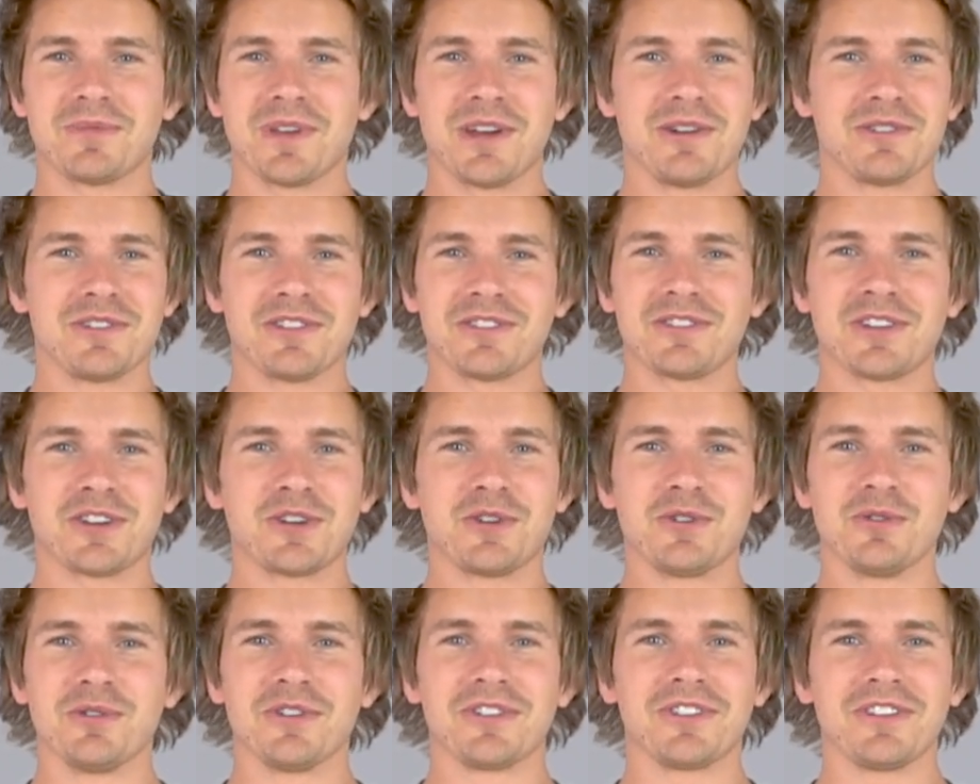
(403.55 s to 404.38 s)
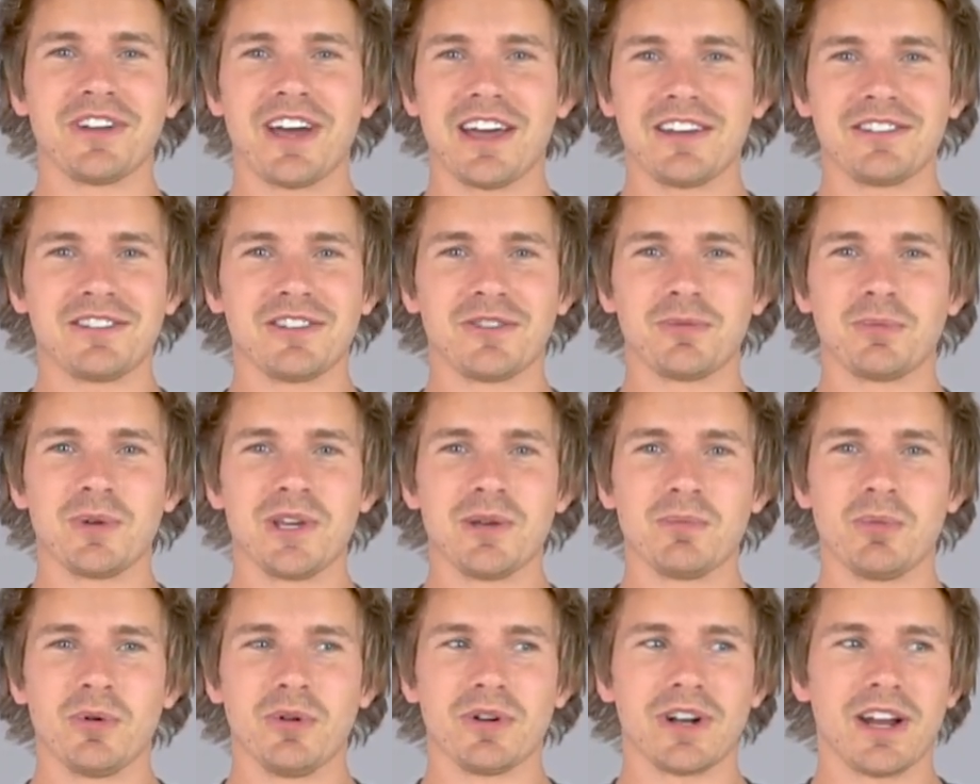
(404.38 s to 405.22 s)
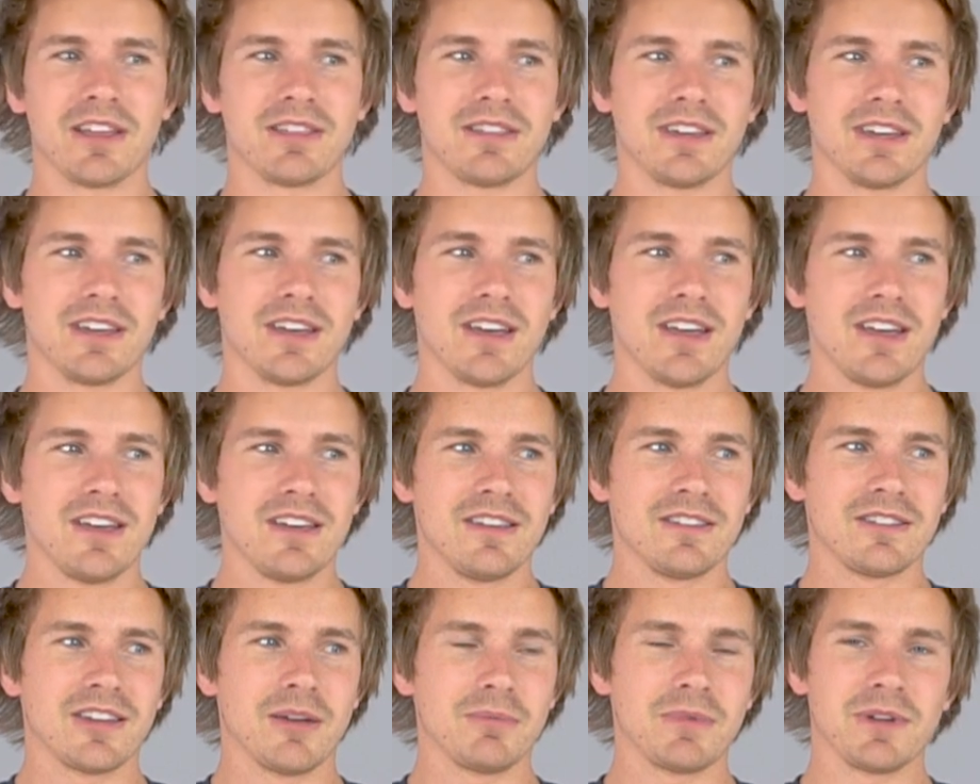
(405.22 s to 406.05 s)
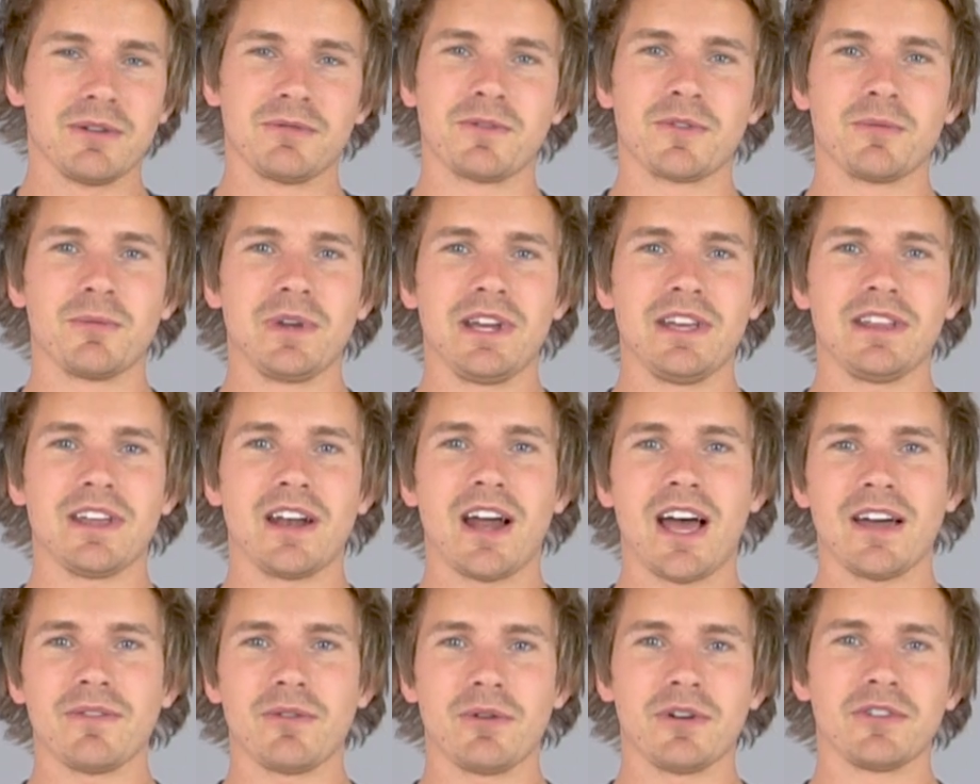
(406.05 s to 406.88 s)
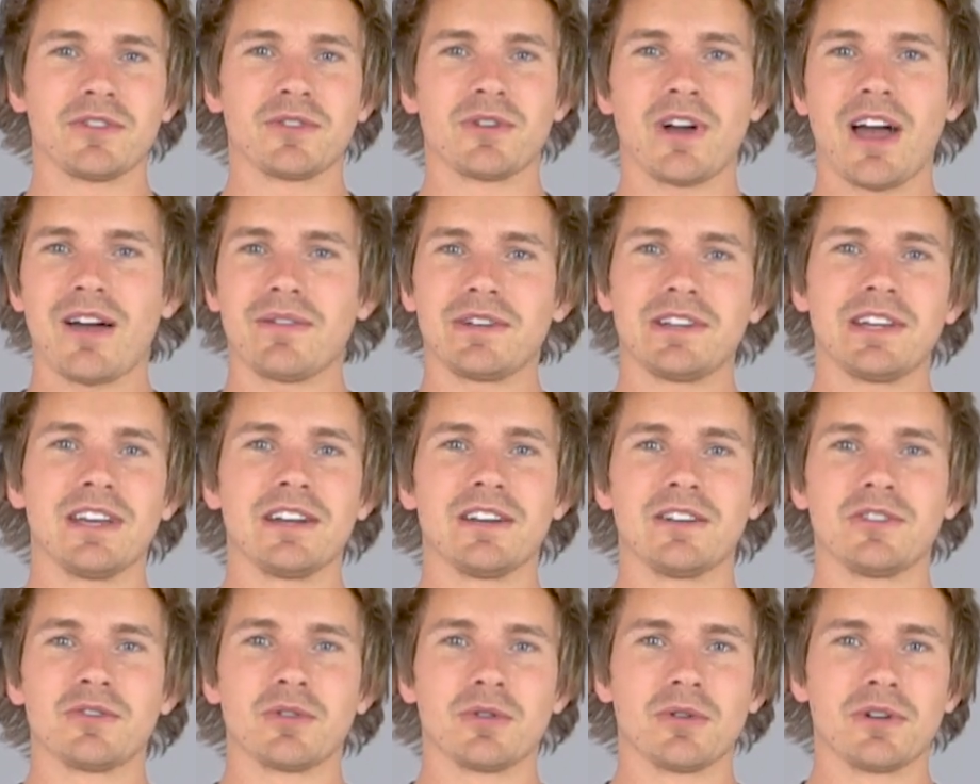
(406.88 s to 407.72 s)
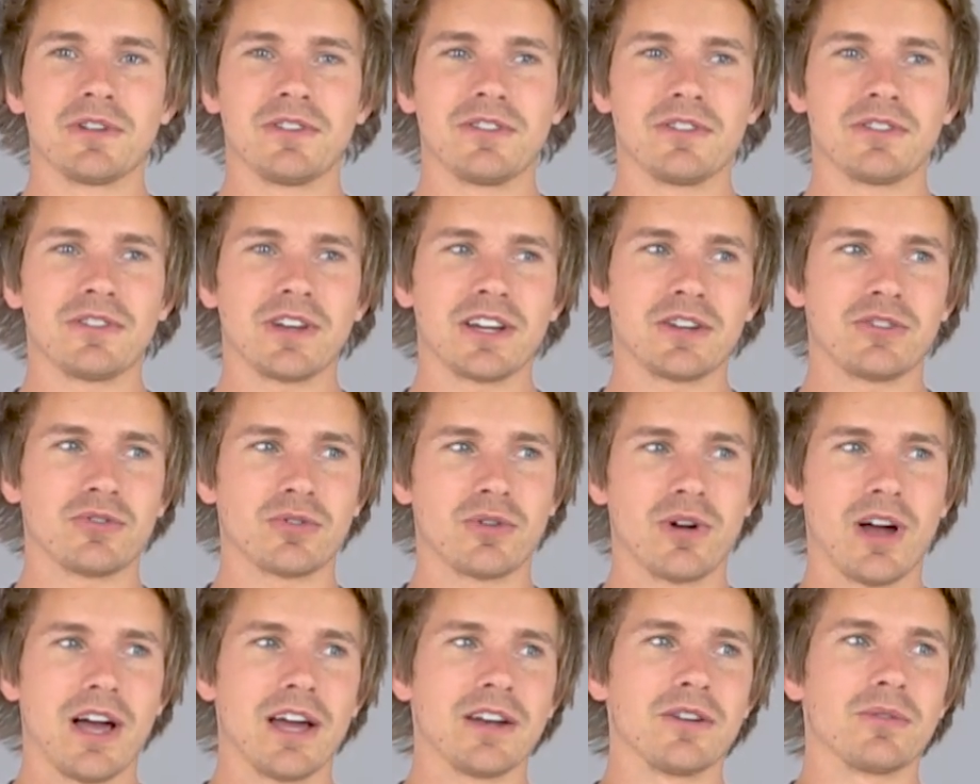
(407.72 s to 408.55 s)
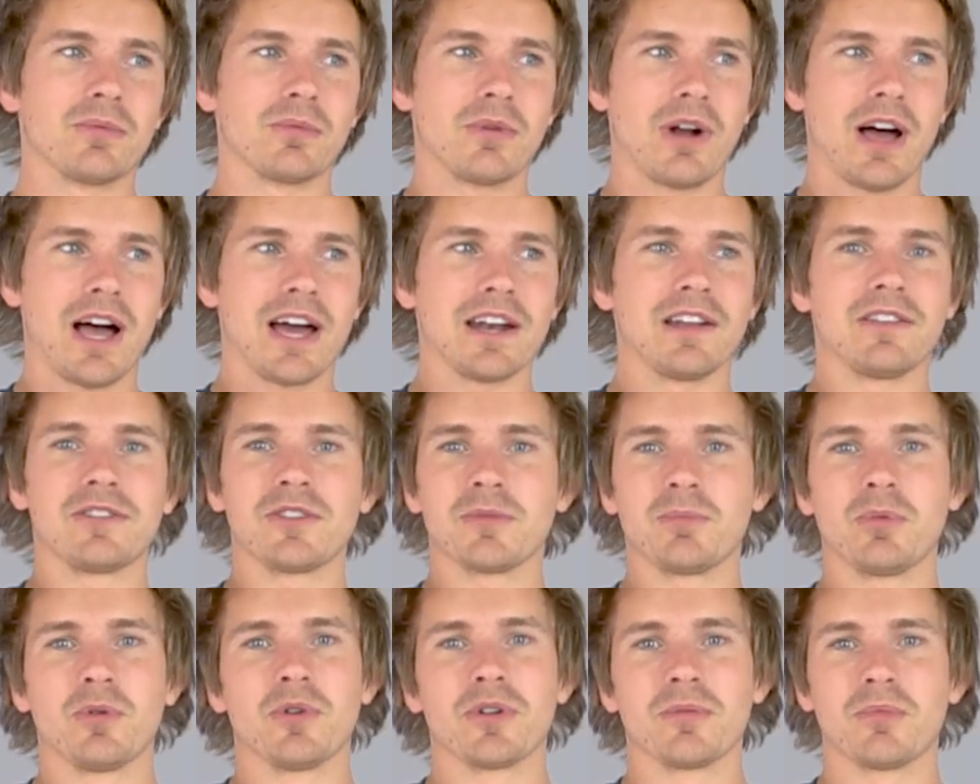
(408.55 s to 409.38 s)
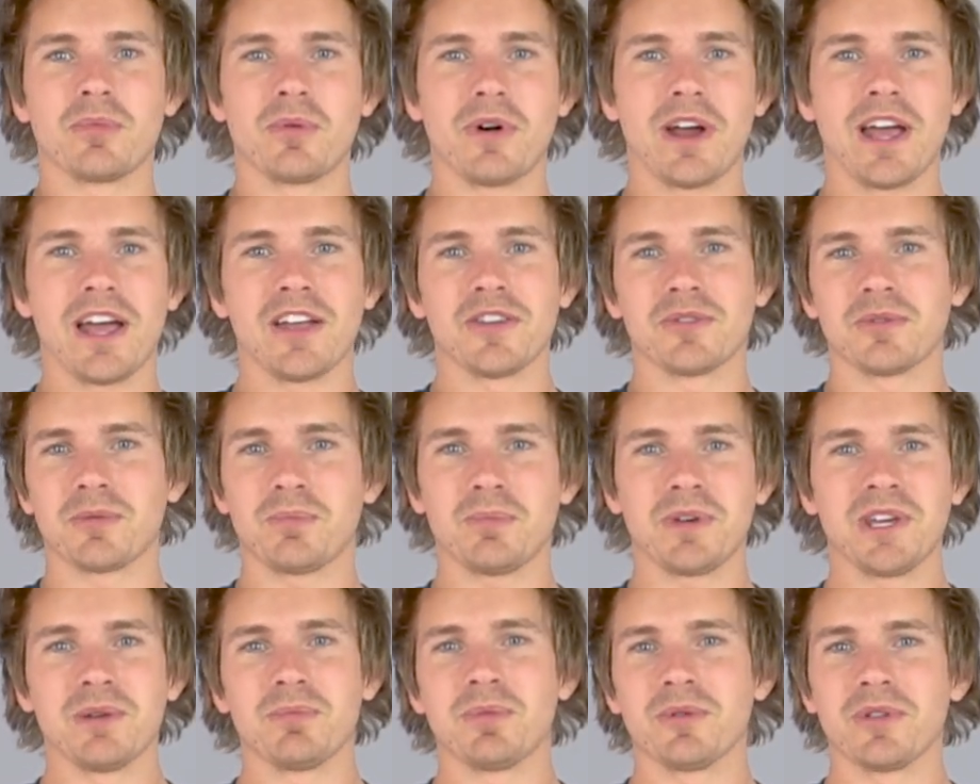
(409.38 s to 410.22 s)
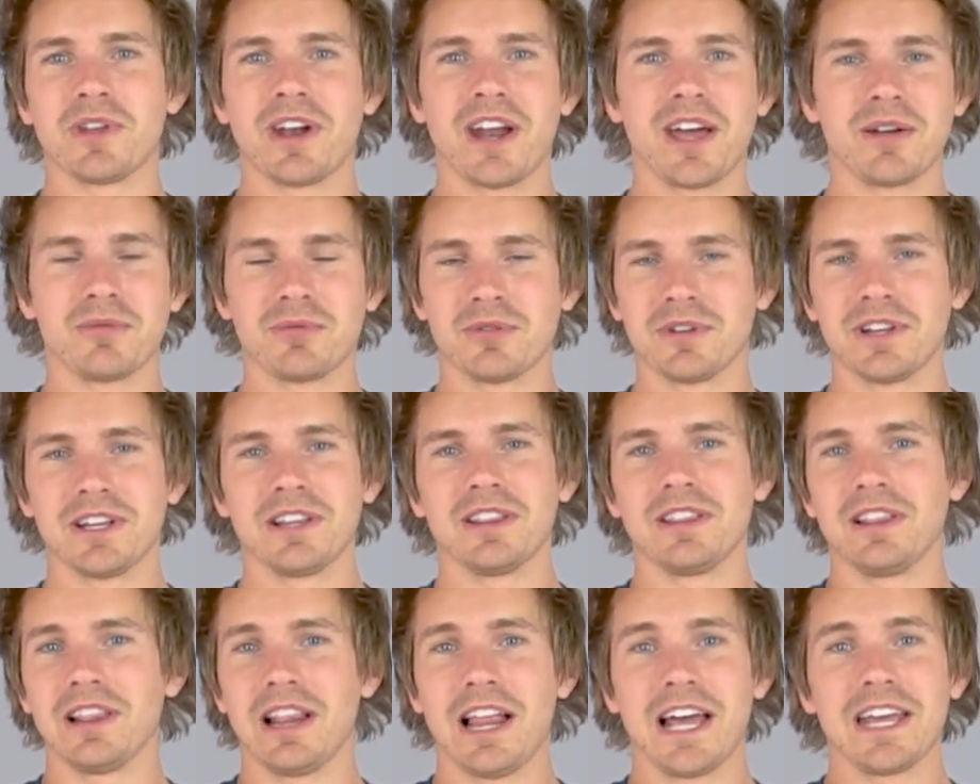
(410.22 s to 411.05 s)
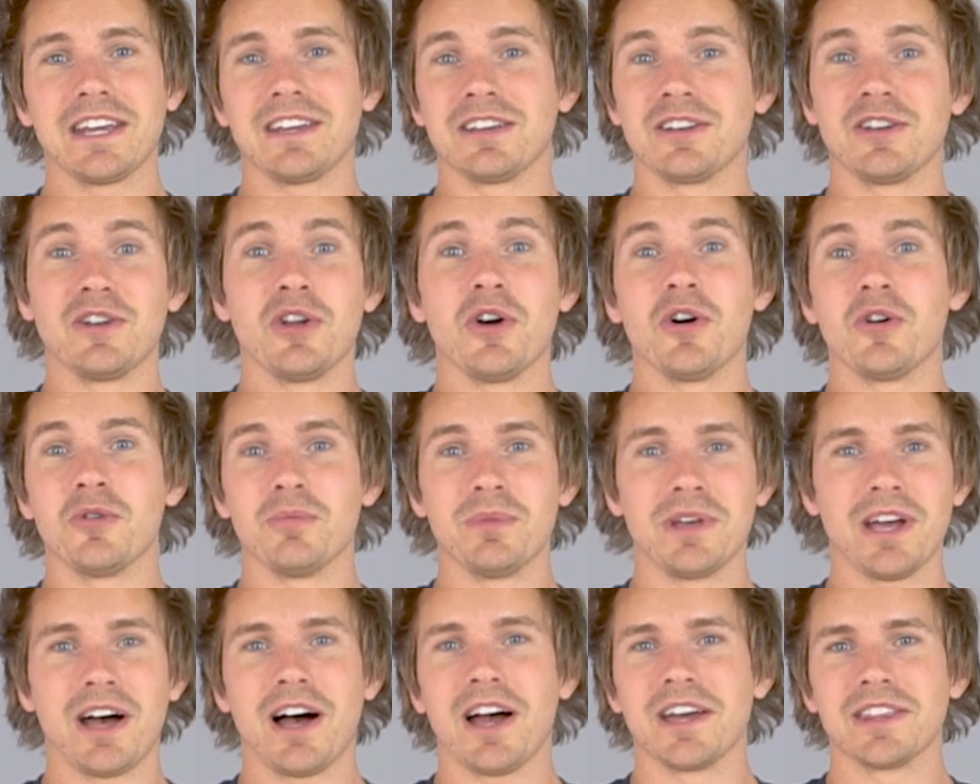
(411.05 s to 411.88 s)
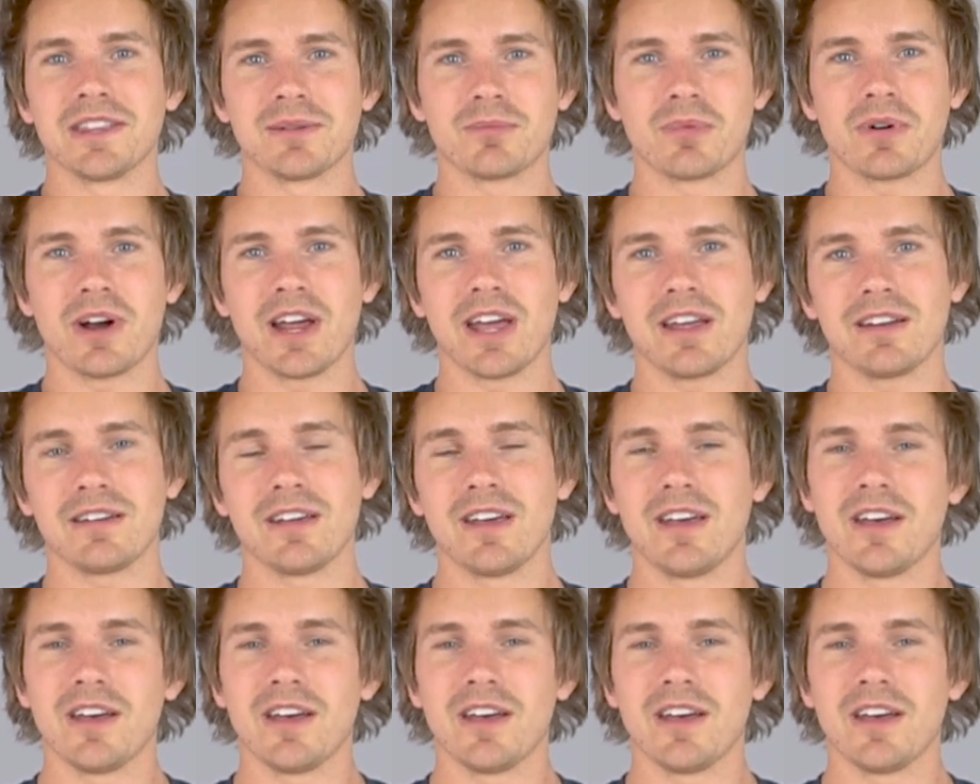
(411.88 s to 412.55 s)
They were just the coolest, nicest people, and I think something for me that I've always gravitated towards is like trying to ride and support brands with people that I really like and know behind the brand,